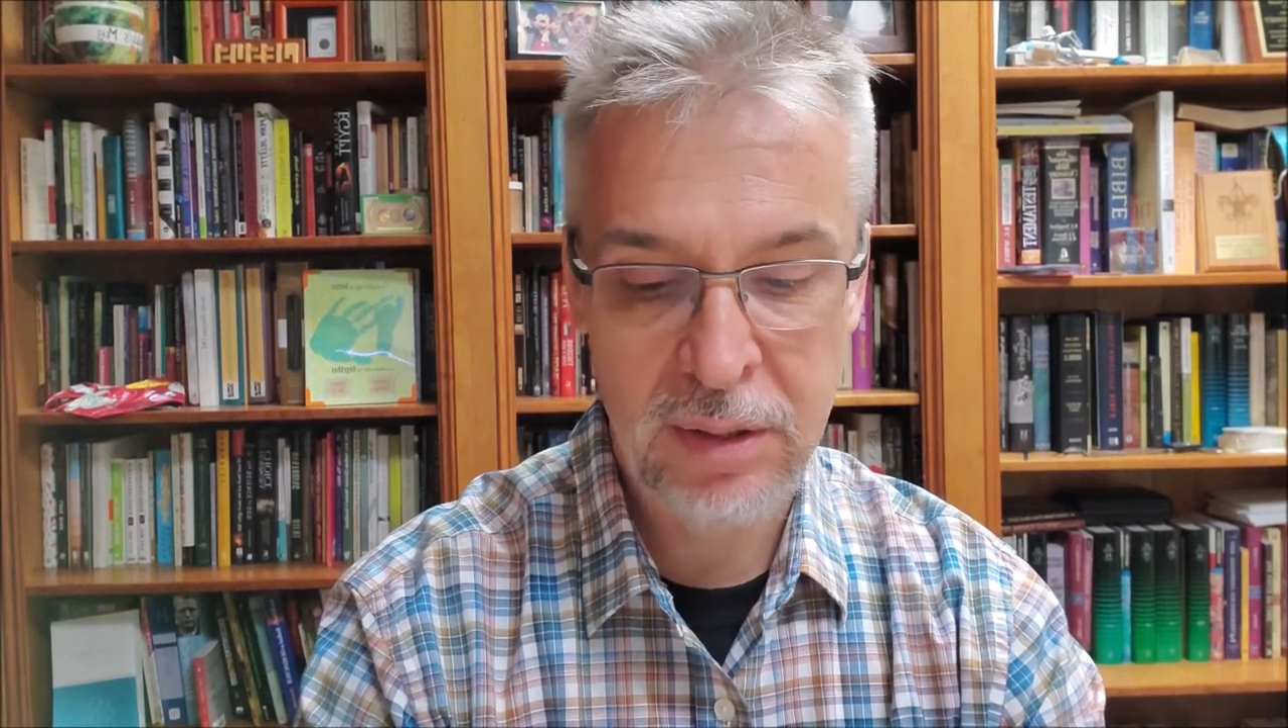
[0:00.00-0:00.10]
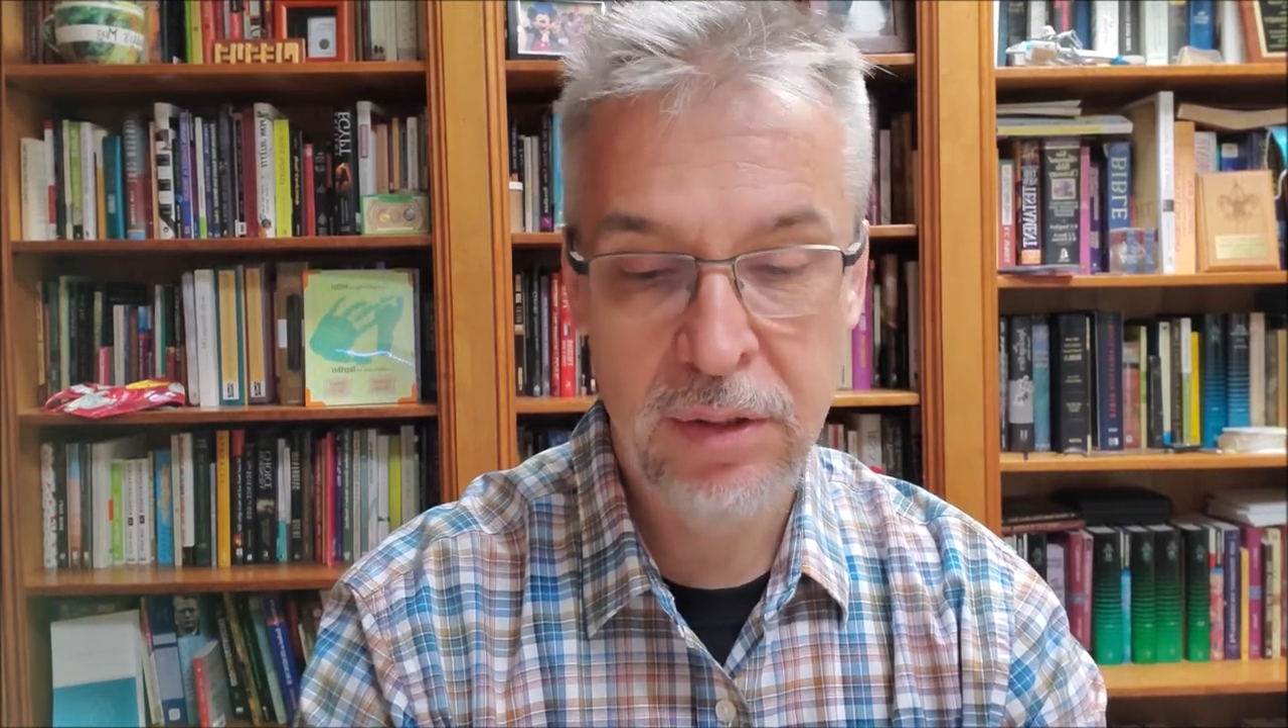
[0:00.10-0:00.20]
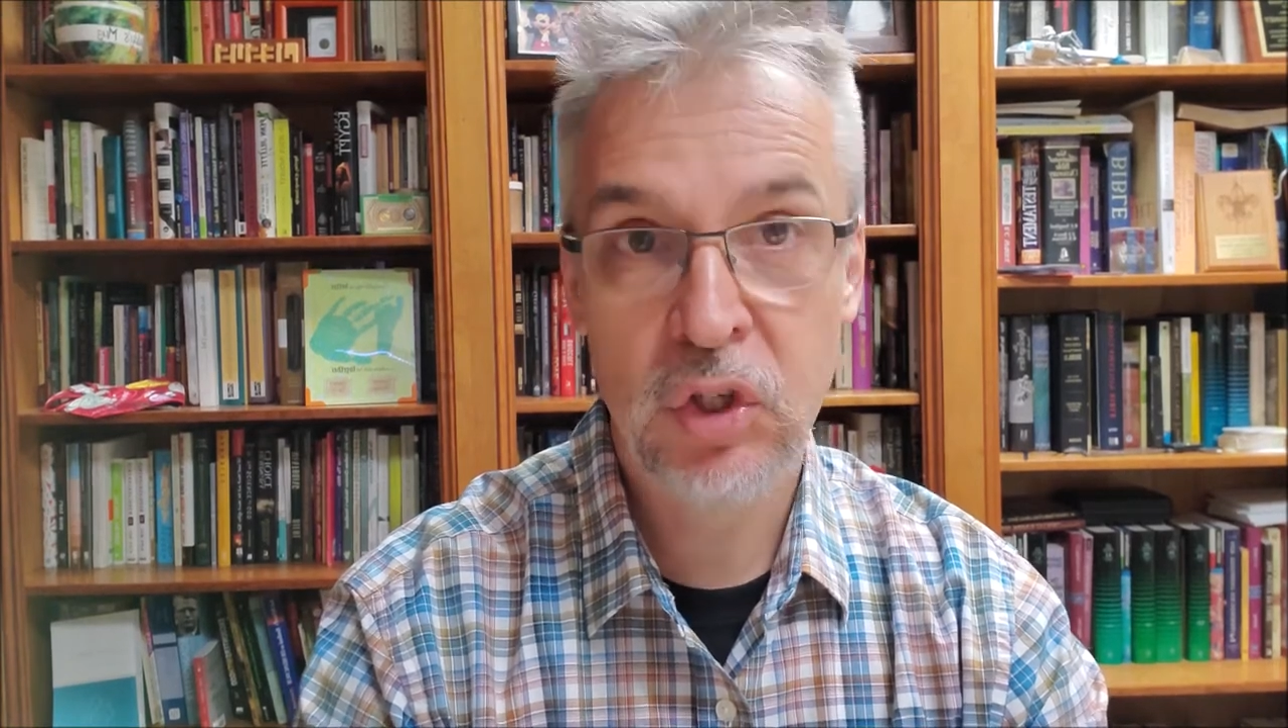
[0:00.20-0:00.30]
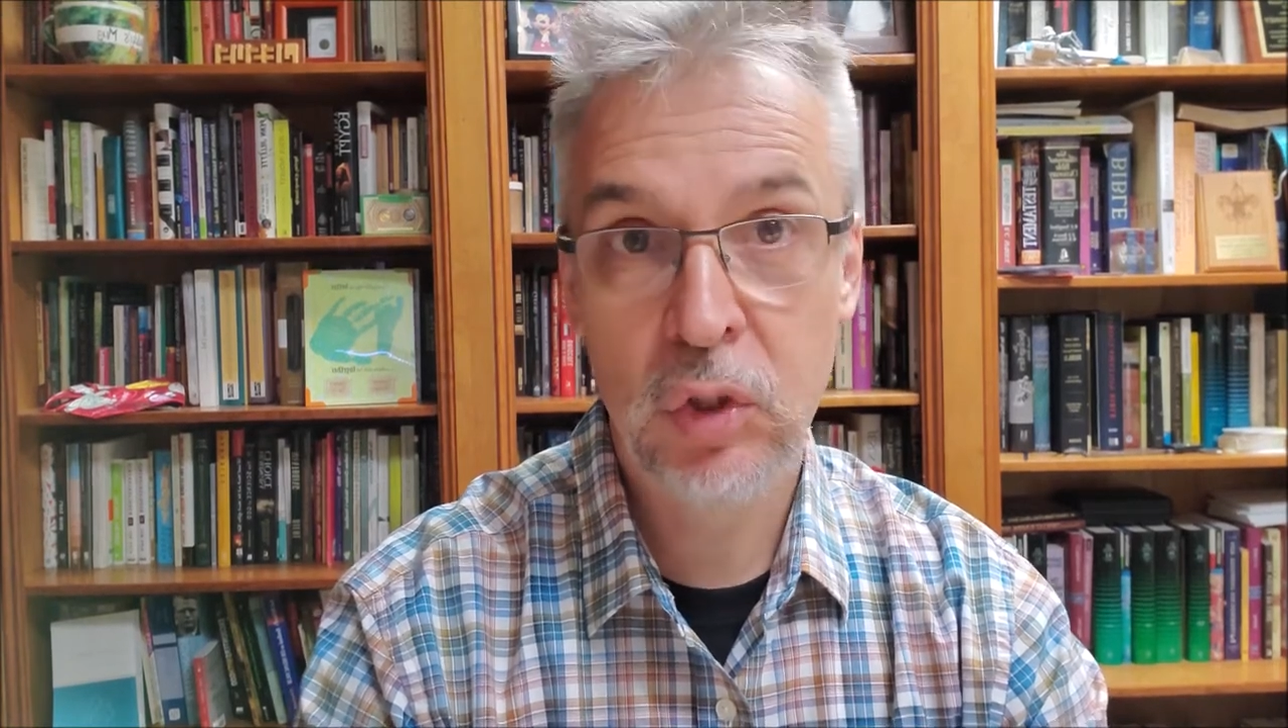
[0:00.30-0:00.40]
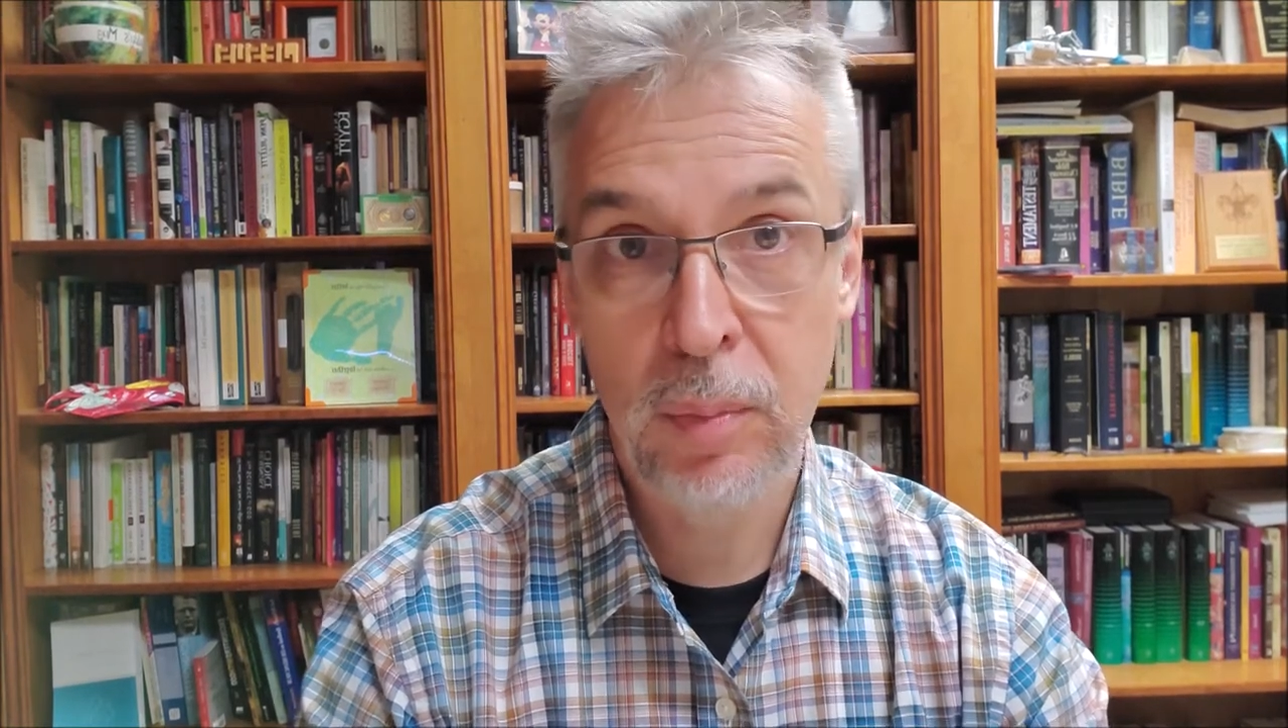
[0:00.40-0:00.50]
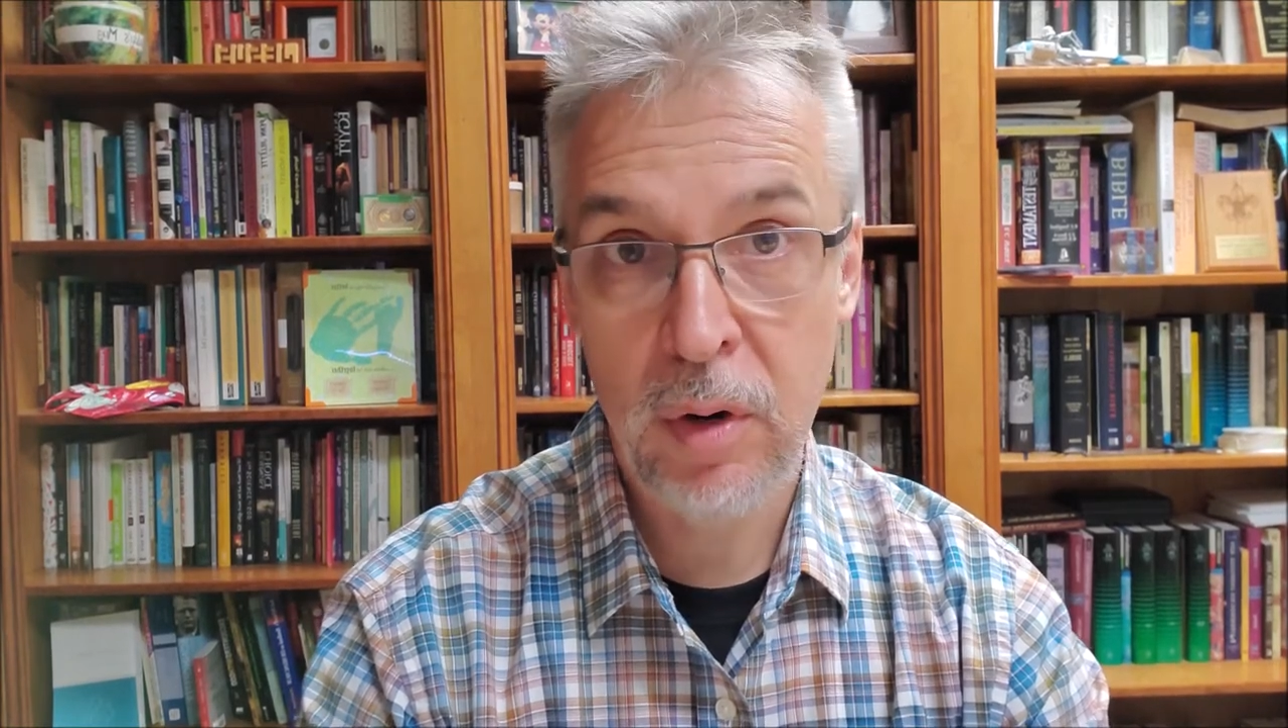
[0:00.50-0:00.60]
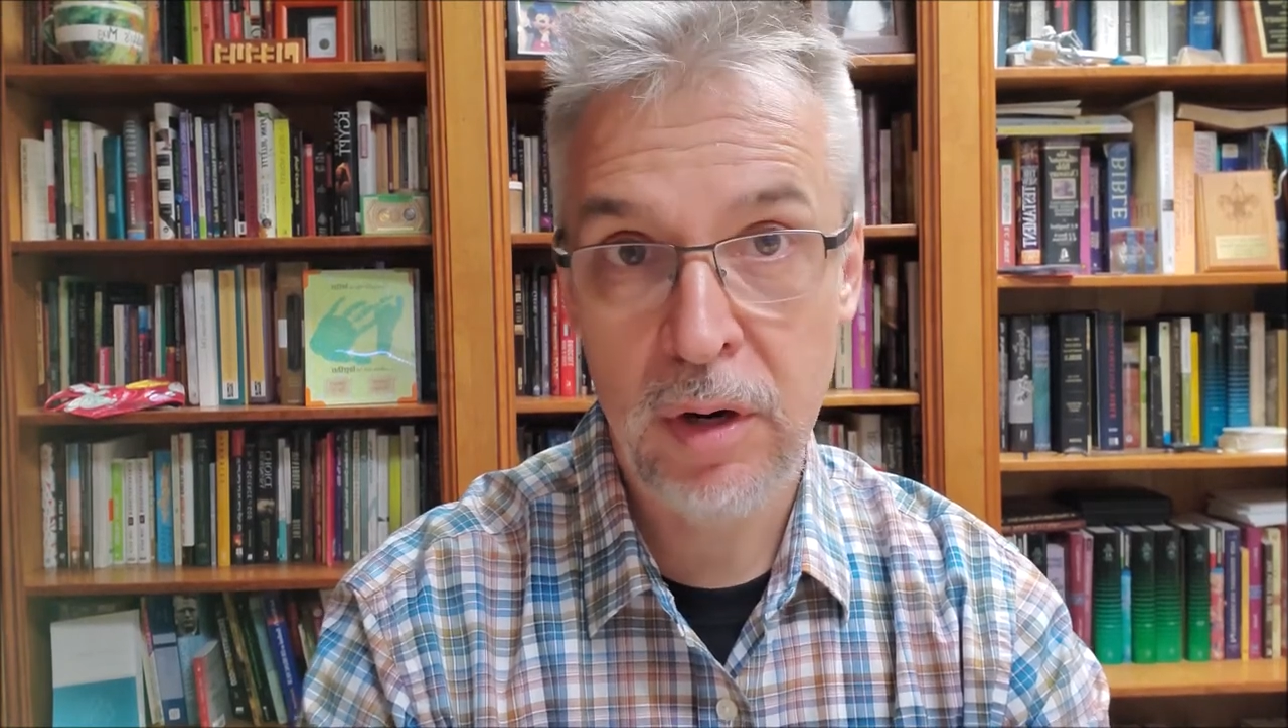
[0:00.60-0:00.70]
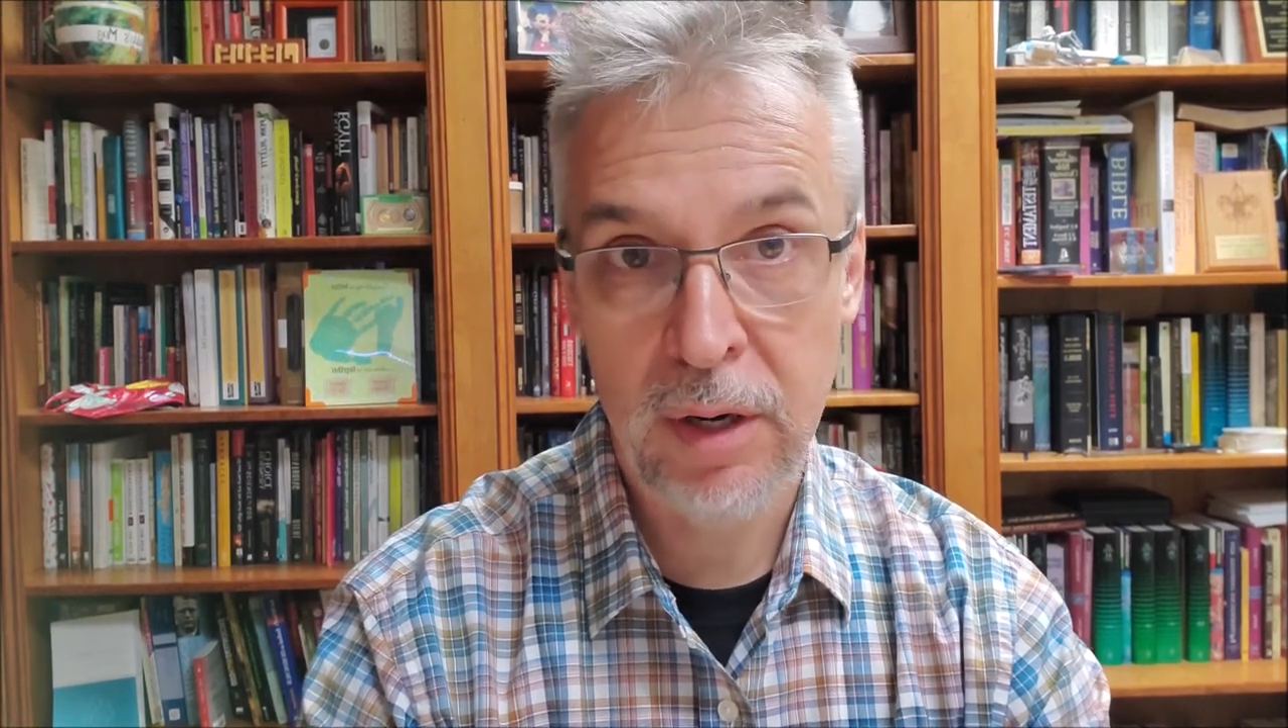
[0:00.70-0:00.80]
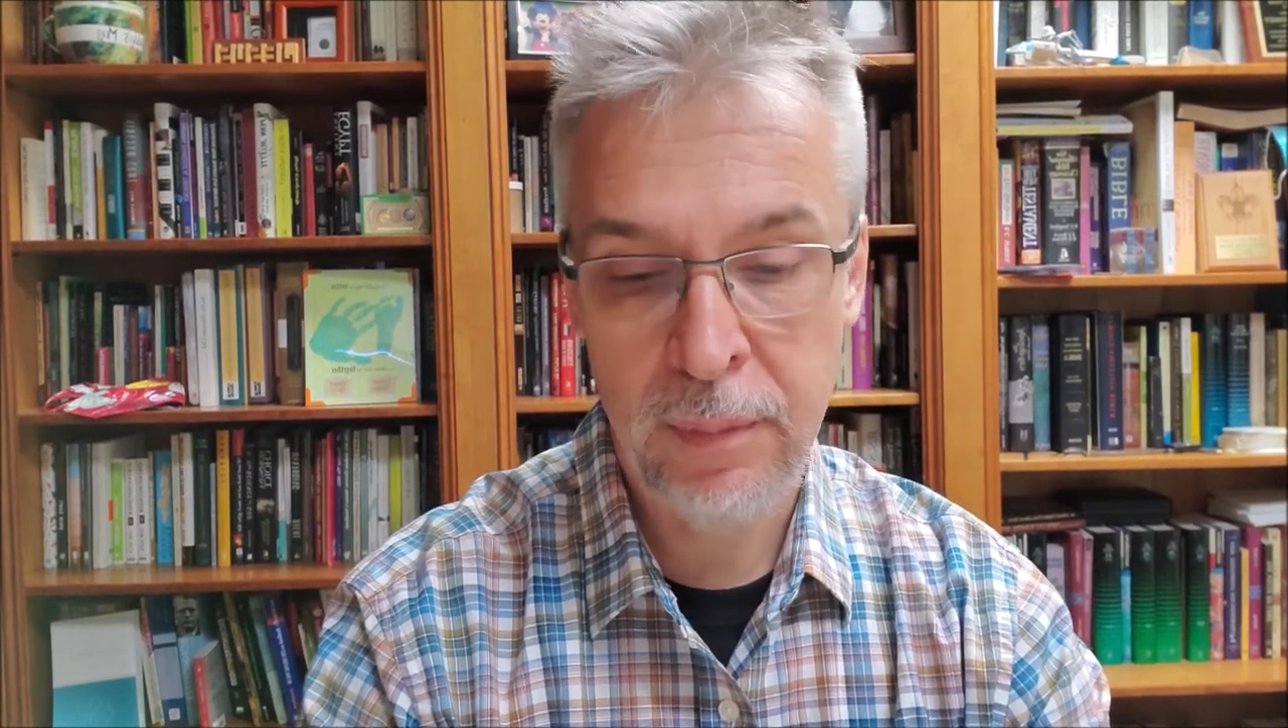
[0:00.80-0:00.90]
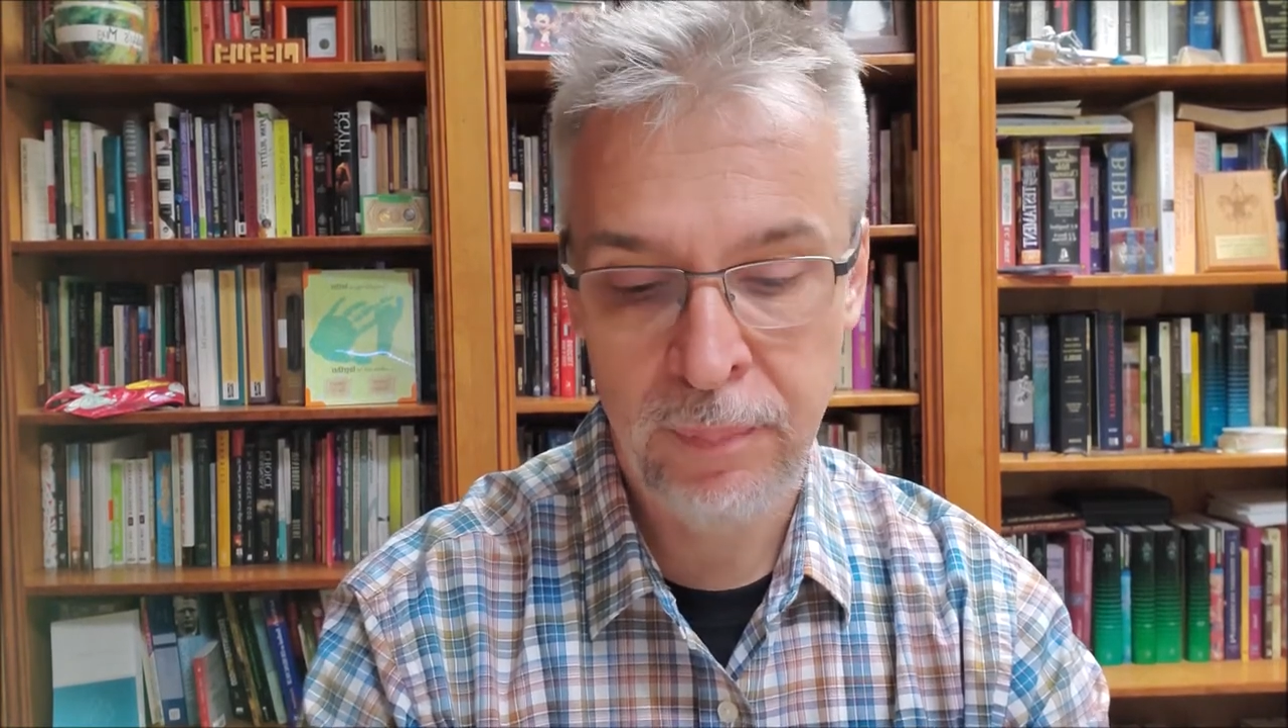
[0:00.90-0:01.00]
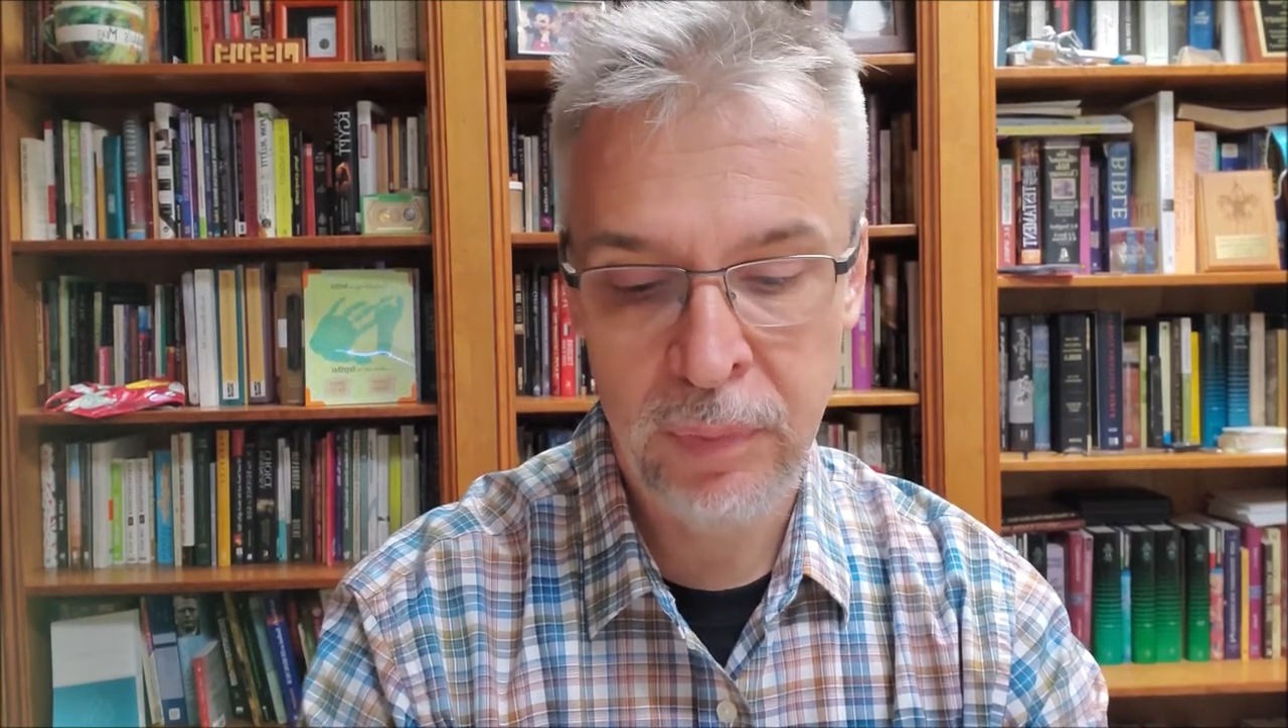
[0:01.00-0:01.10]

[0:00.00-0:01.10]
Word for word: Smyrna,